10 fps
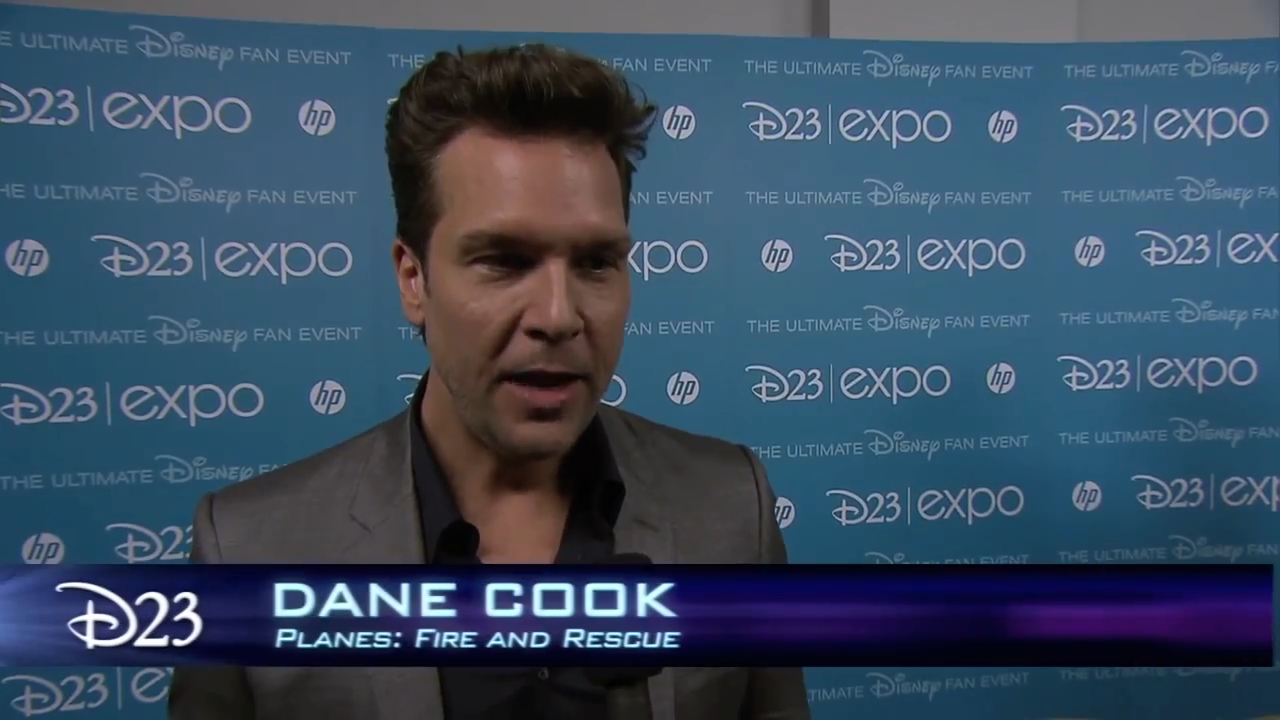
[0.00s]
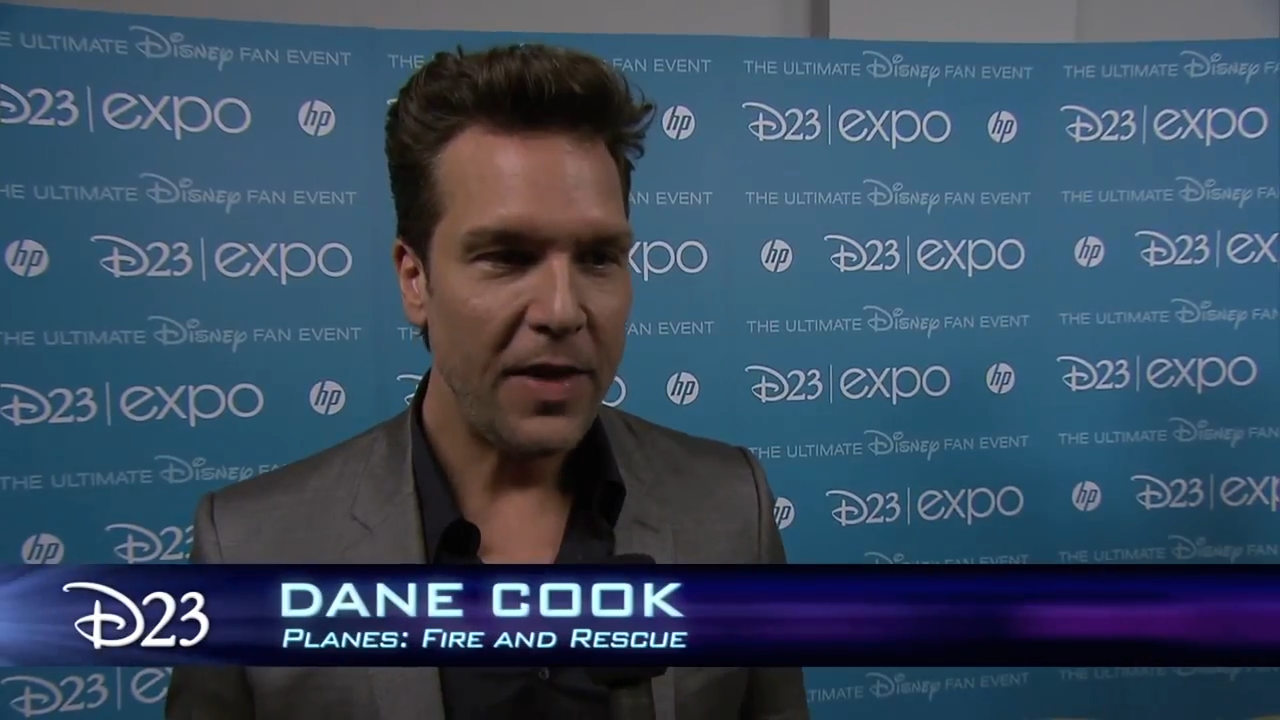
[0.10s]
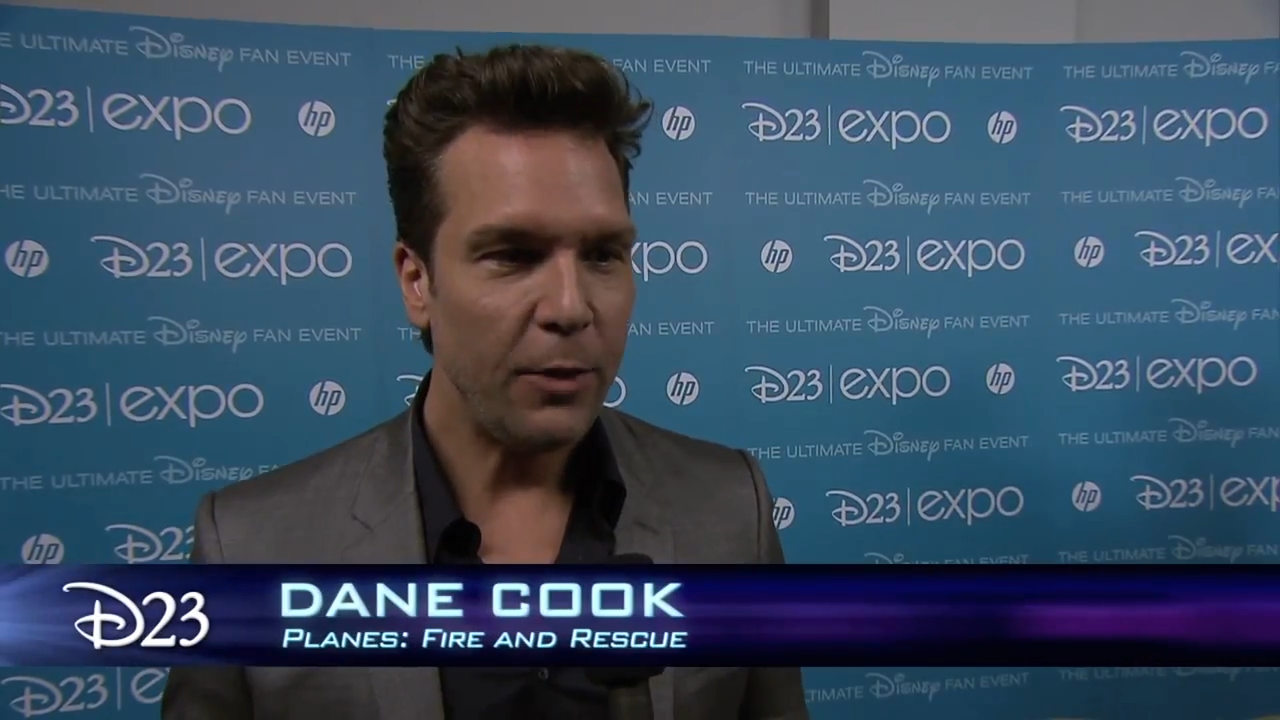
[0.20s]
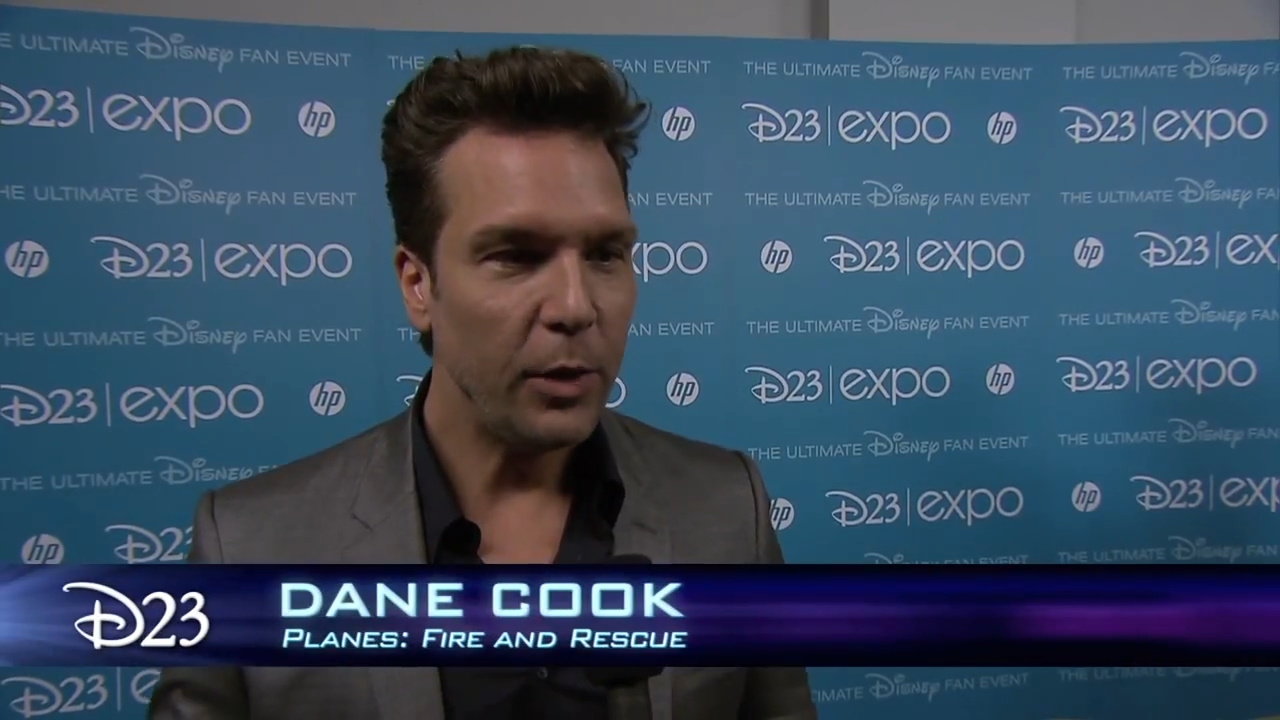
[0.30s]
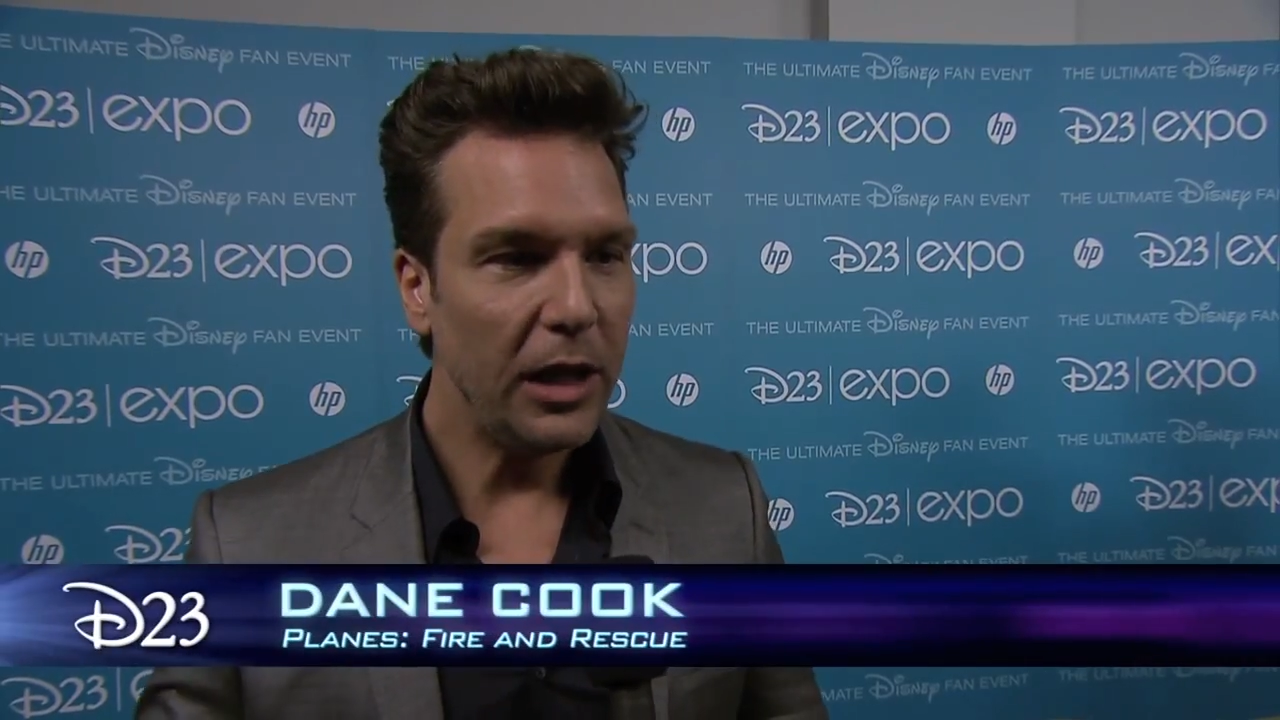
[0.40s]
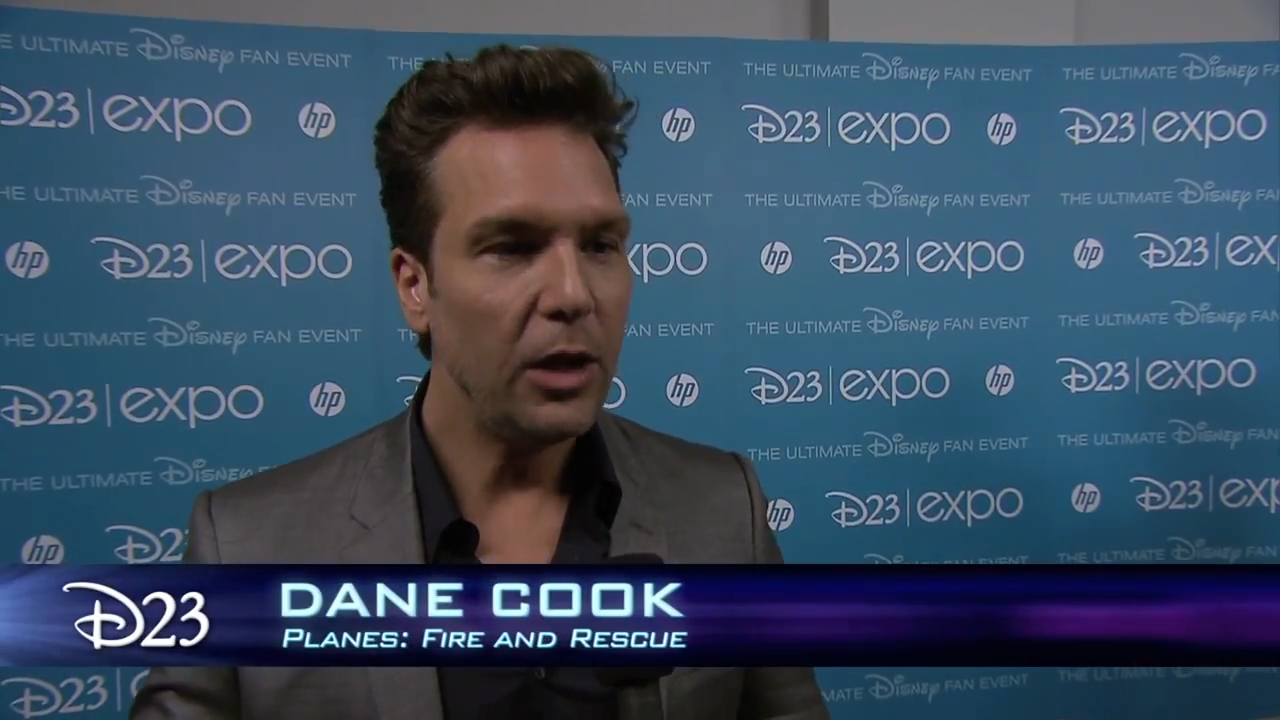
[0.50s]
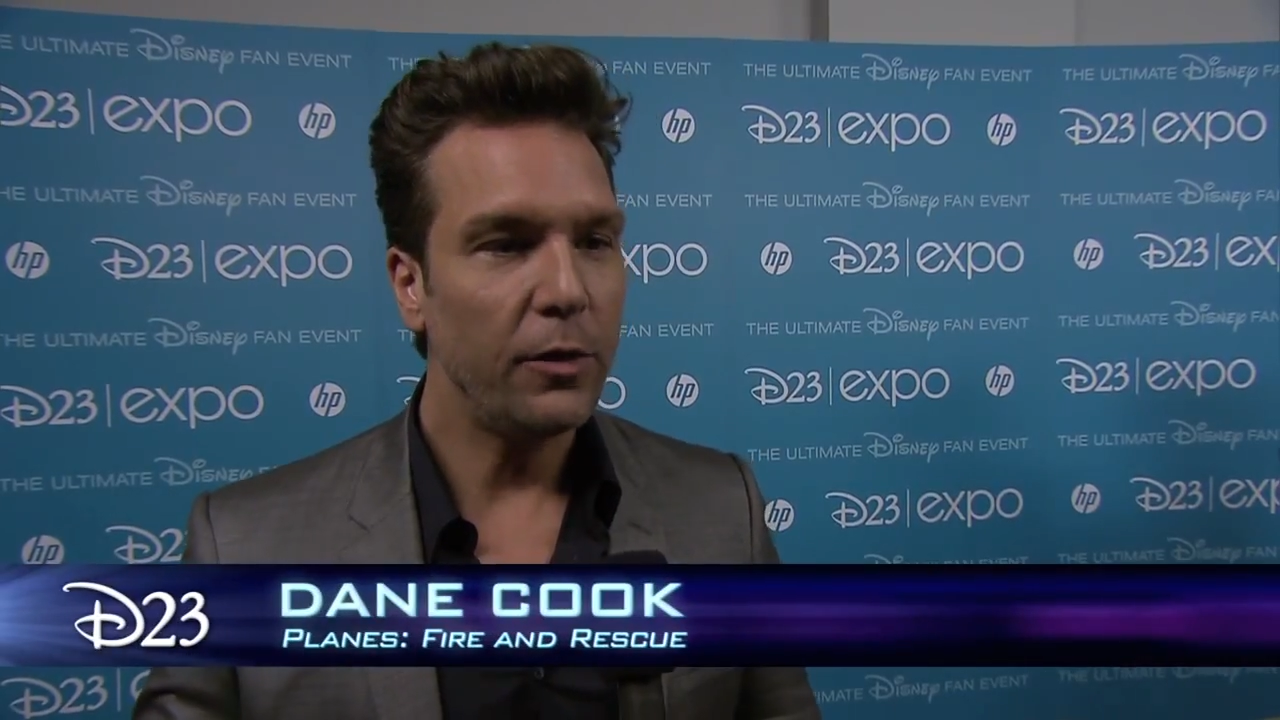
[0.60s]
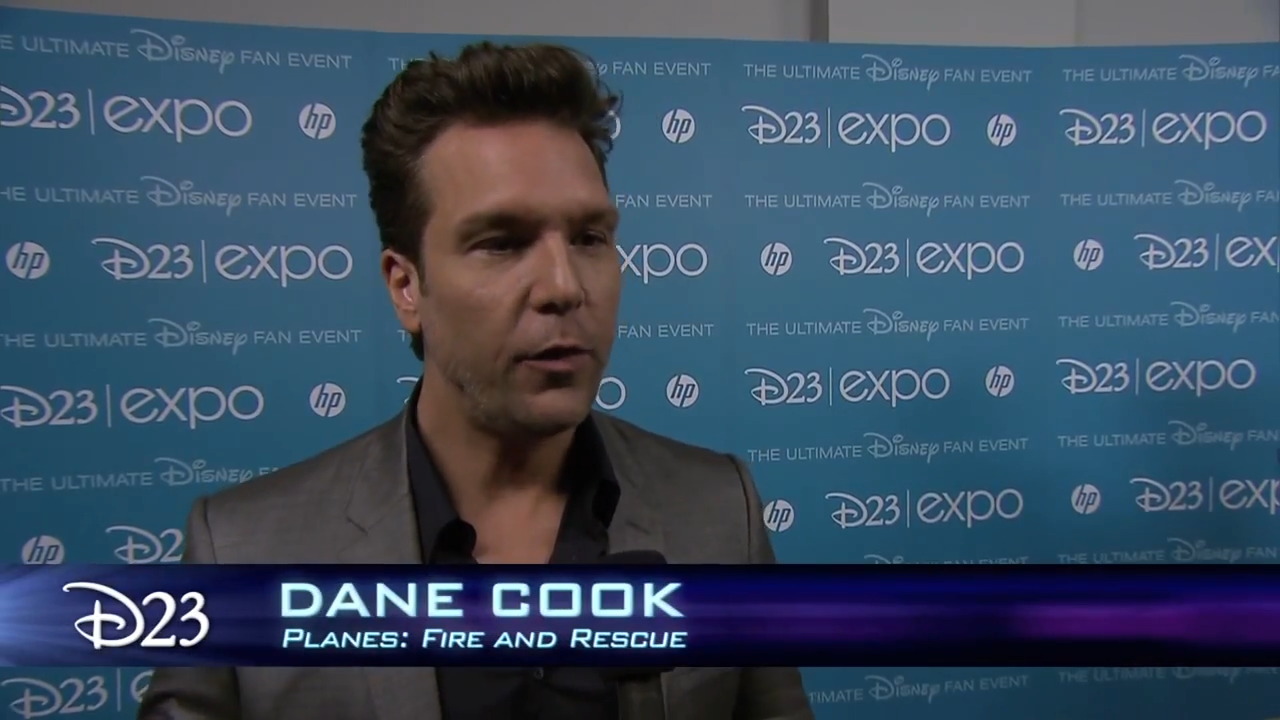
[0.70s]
They really look